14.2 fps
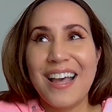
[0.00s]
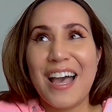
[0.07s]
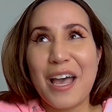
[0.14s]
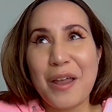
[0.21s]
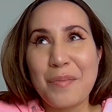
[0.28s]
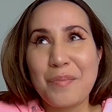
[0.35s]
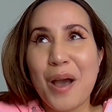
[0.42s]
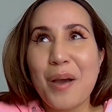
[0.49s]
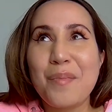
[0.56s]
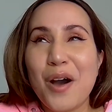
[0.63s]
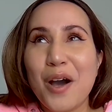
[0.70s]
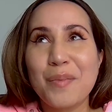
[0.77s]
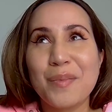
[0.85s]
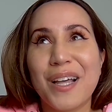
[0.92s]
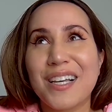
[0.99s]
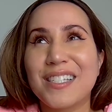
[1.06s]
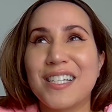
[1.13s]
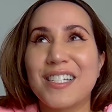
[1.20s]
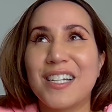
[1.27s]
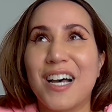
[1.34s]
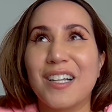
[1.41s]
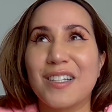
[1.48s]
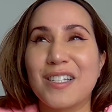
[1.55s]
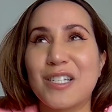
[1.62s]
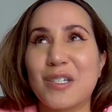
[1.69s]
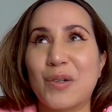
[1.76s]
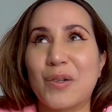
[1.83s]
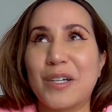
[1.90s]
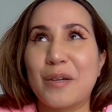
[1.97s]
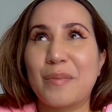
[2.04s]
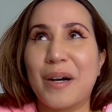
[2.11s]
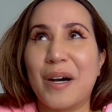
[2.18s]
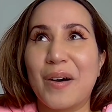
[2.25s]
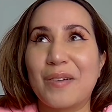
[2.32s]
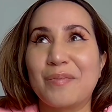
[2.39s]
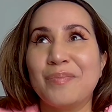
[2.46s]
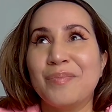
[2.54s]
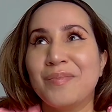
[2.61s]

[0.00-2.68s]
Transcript: And my mom likes to tell a story about